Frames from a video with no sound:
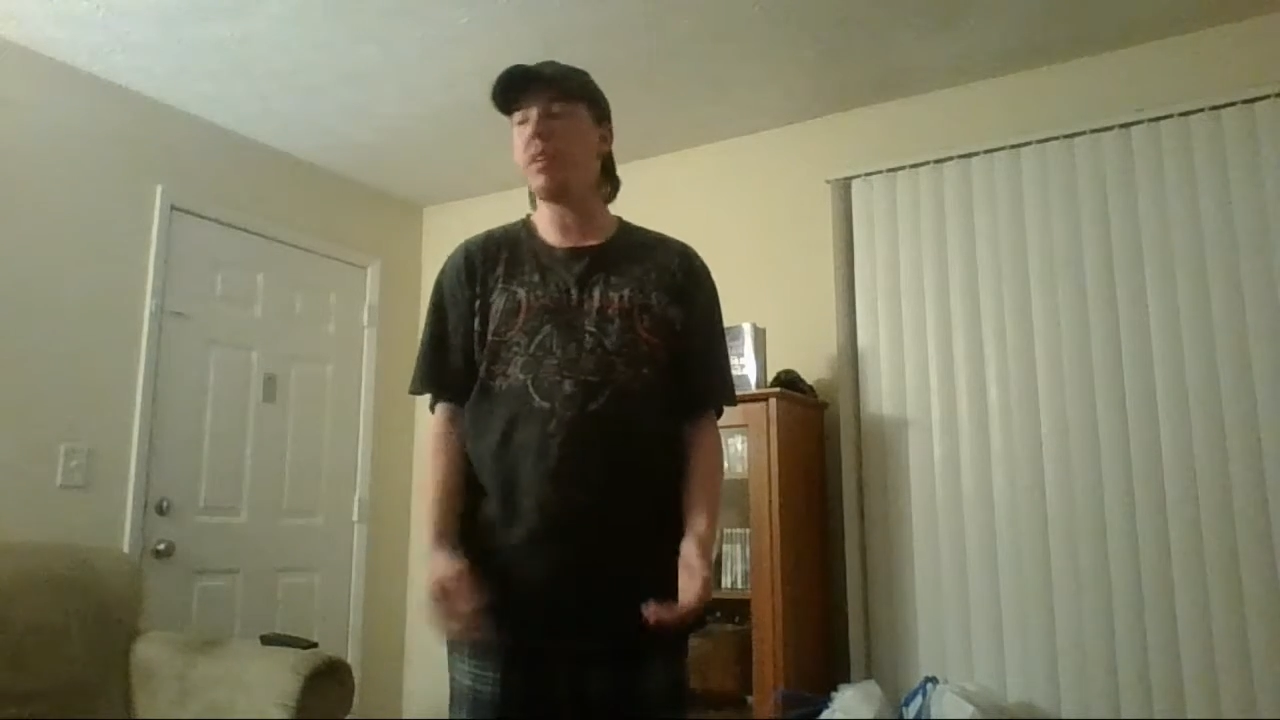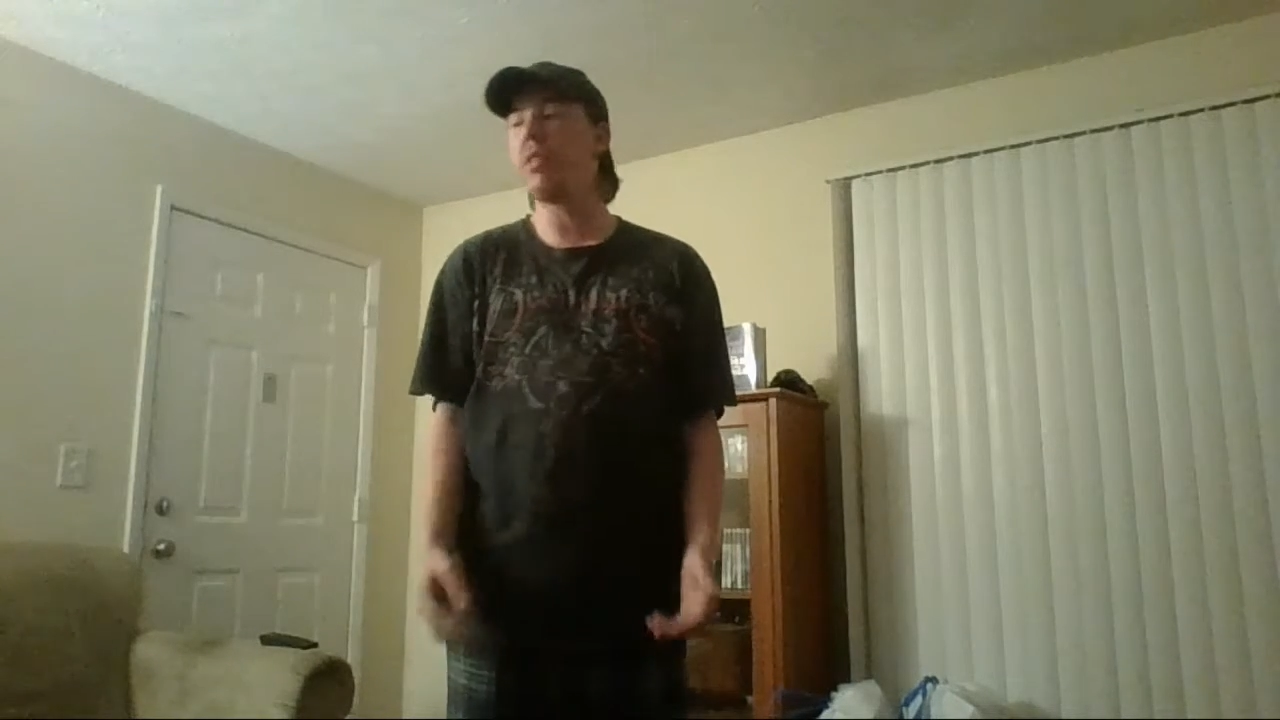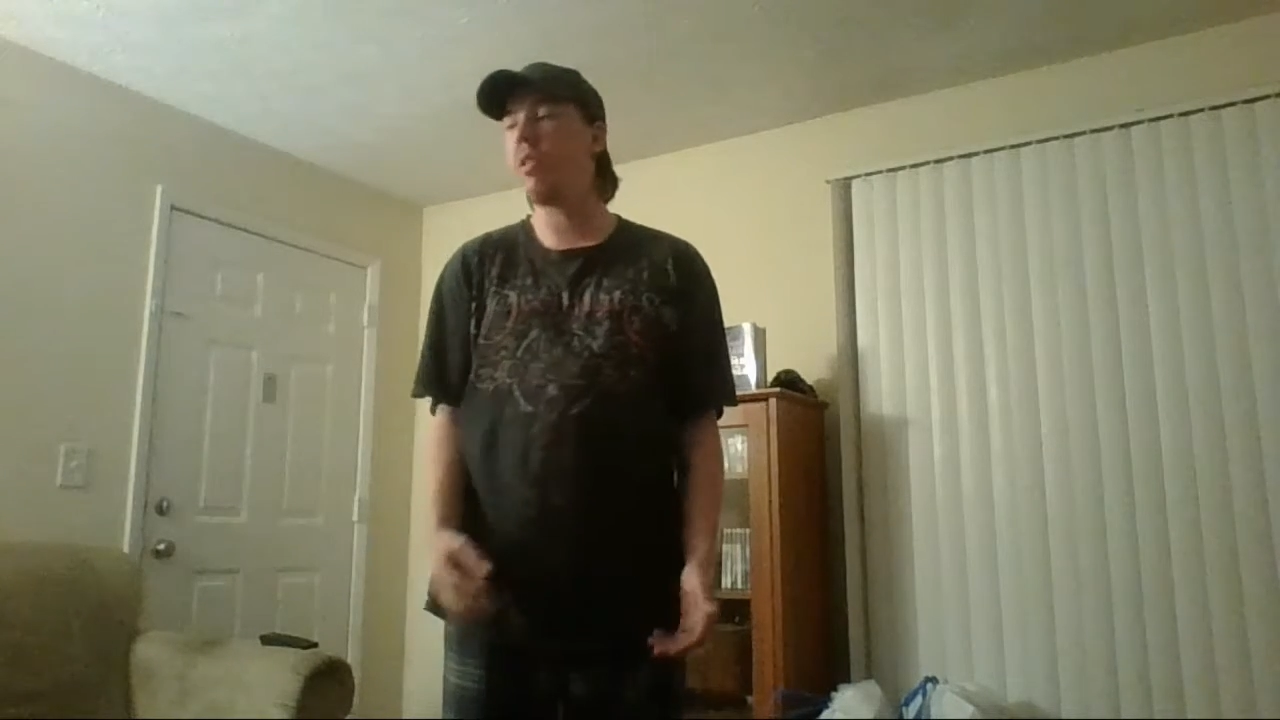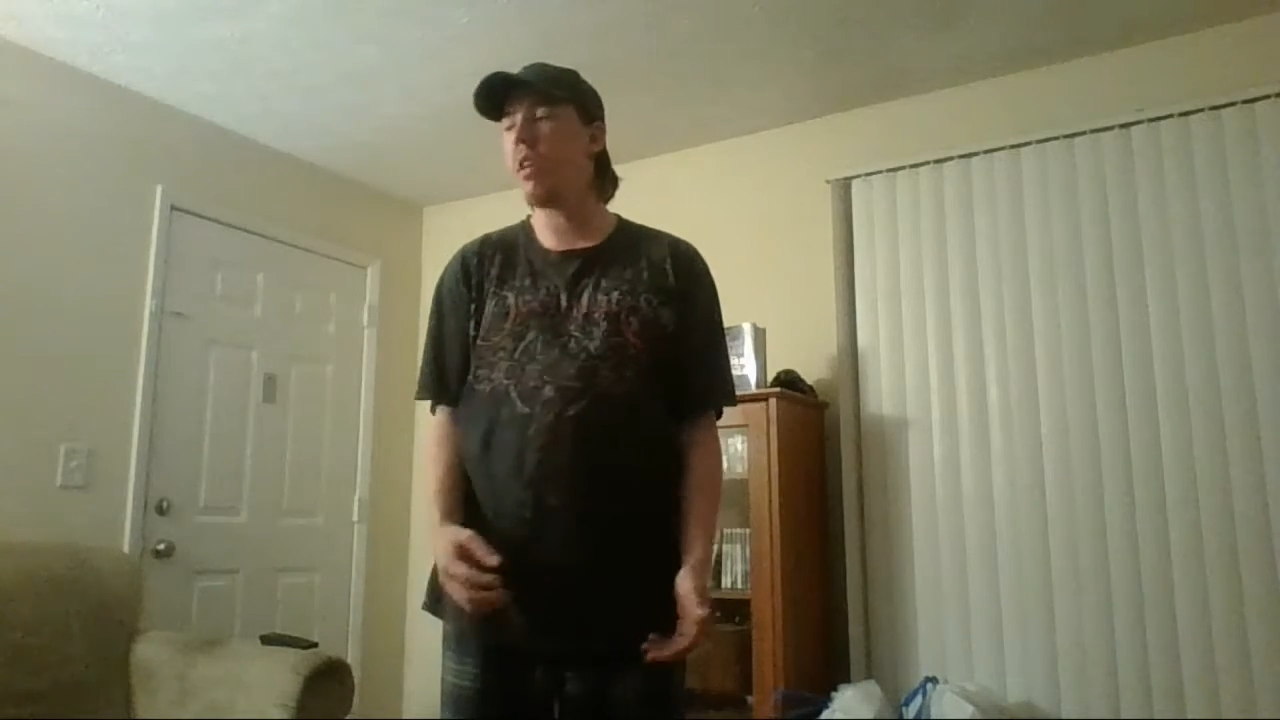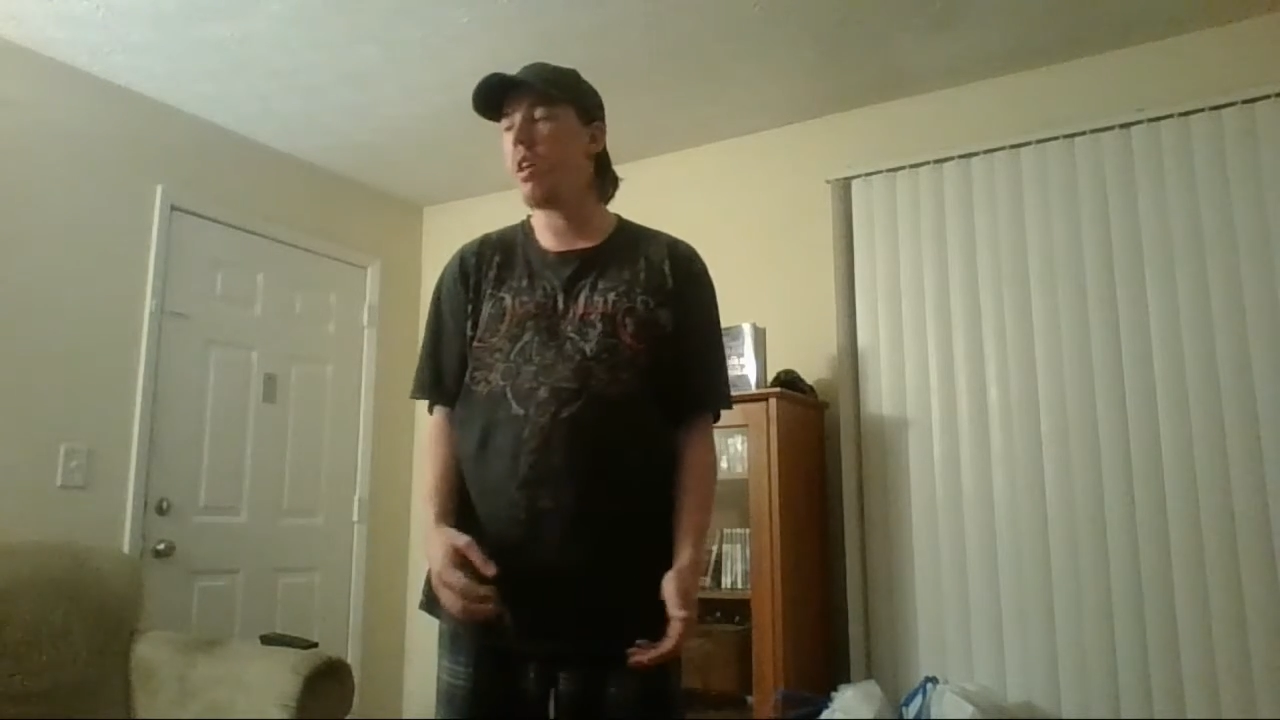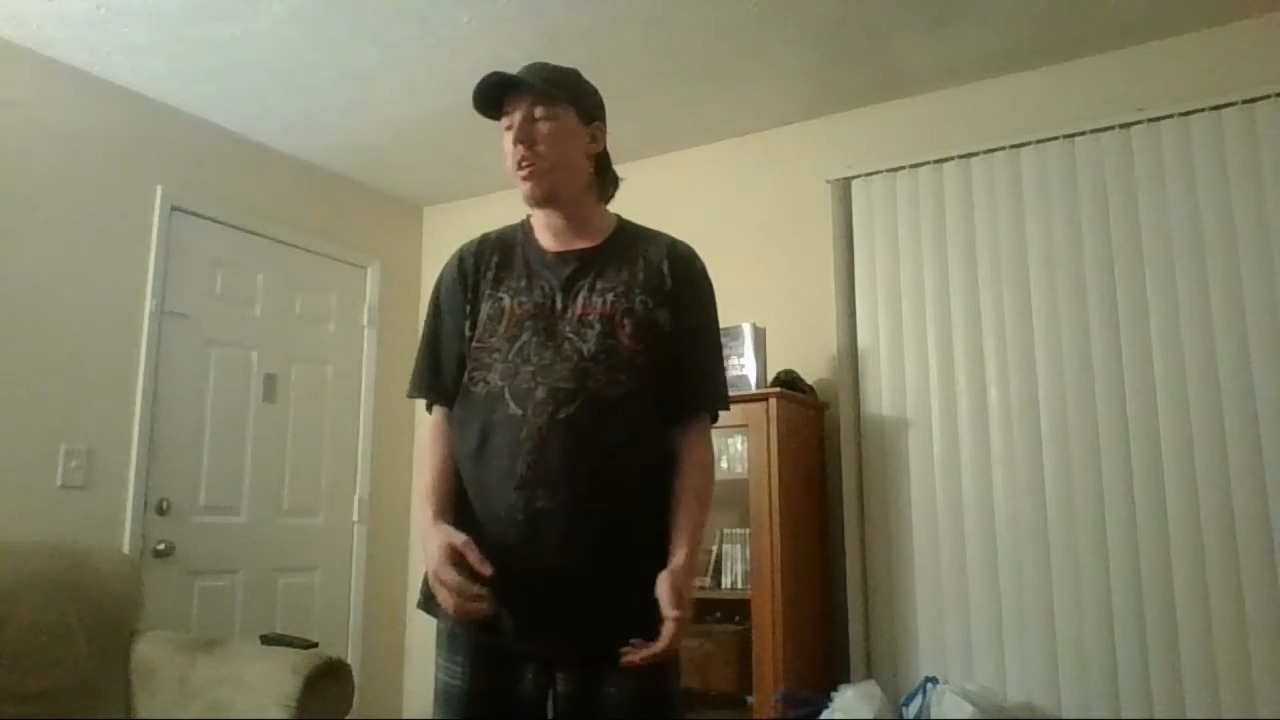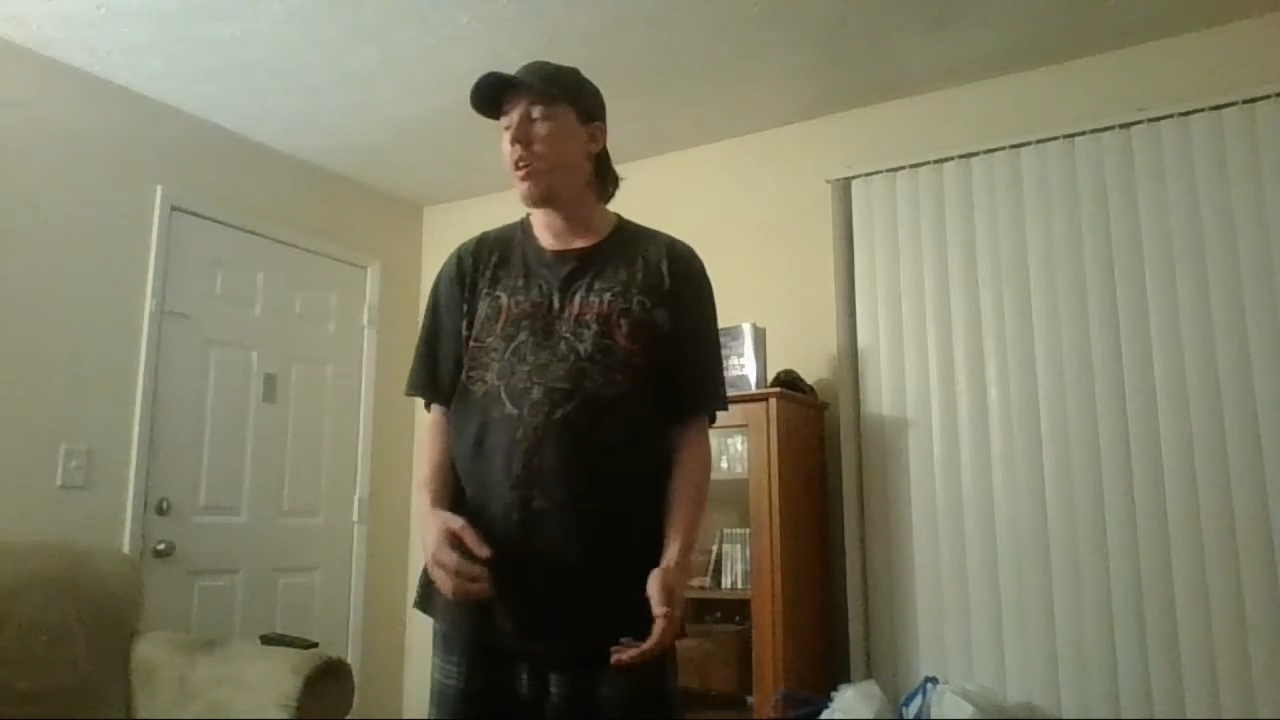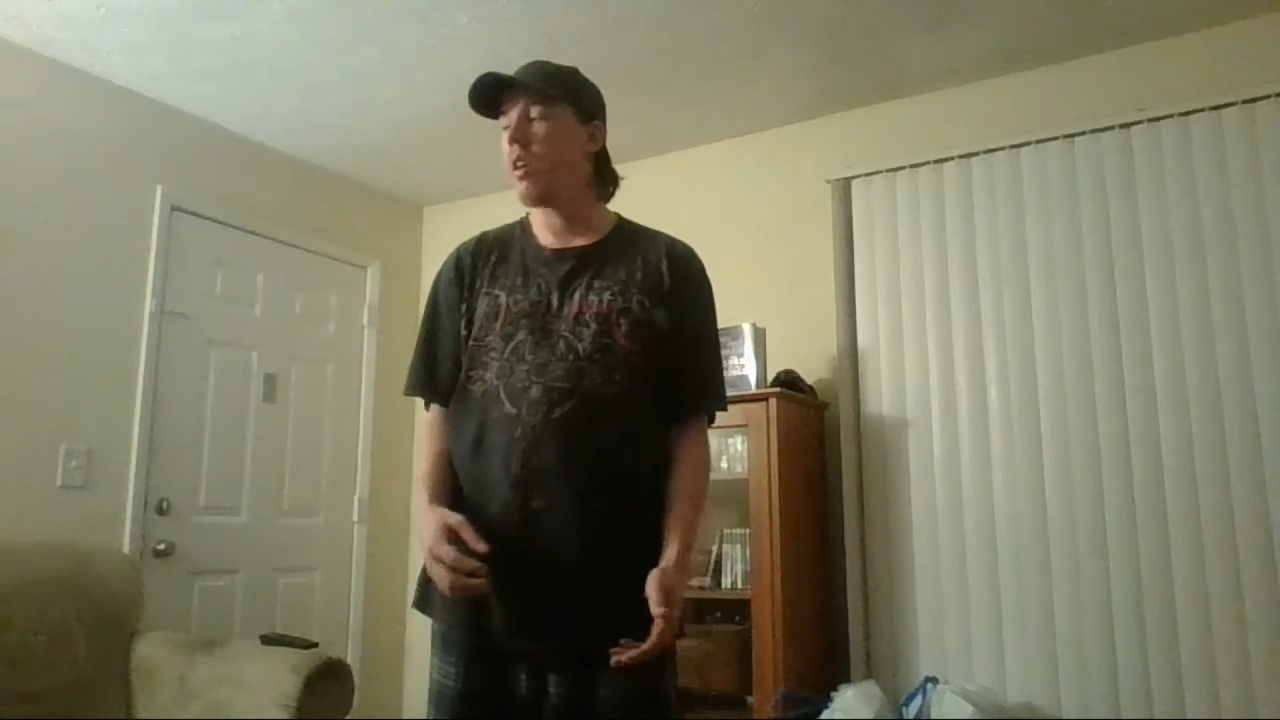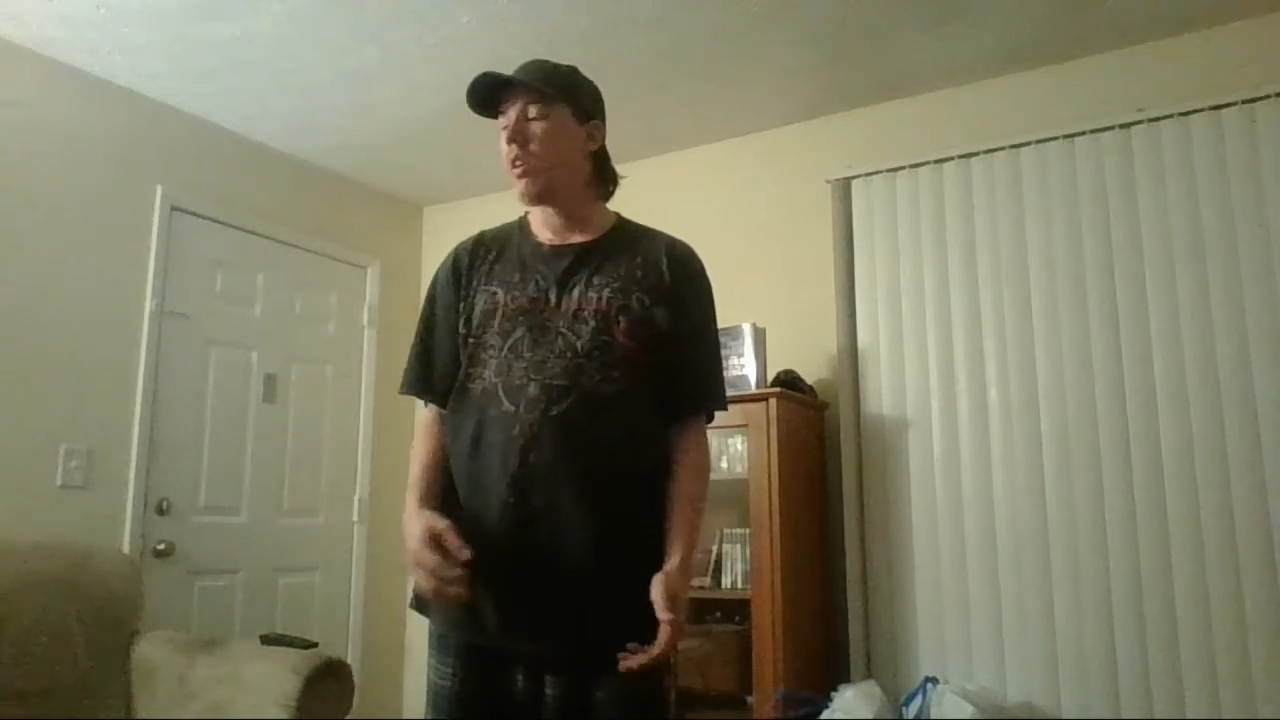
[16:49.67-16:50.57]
see